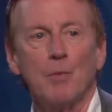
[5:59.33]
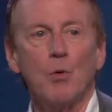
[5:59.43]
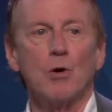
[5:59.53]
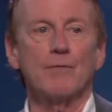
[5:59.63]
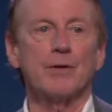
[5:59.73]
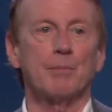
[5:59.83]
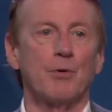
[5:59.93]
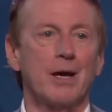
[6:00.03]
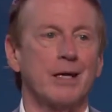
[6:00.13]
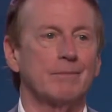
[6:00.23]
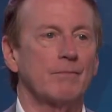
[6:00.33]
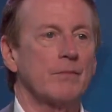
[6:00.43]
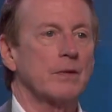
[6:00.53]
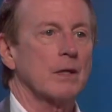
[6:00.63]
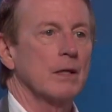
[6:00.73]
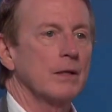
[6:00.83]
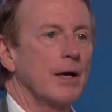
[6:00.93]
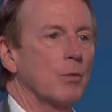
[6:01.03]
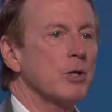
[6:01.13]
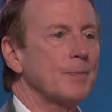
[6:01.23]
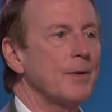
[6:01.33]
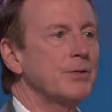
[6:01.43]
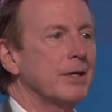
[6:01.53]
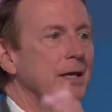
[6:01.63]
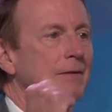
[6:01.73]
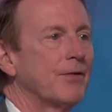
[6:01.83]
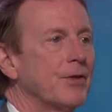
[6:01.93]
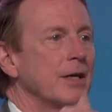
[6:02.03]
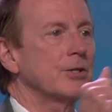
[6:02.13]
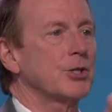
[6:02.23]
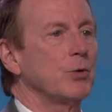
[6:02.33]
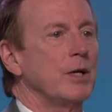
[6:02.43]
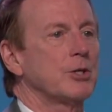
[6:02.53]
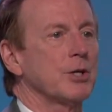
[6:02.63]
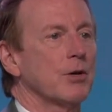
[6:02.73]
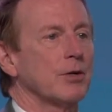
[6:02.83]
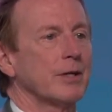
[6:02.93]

more of the brain. That we're supposed to give things to each other,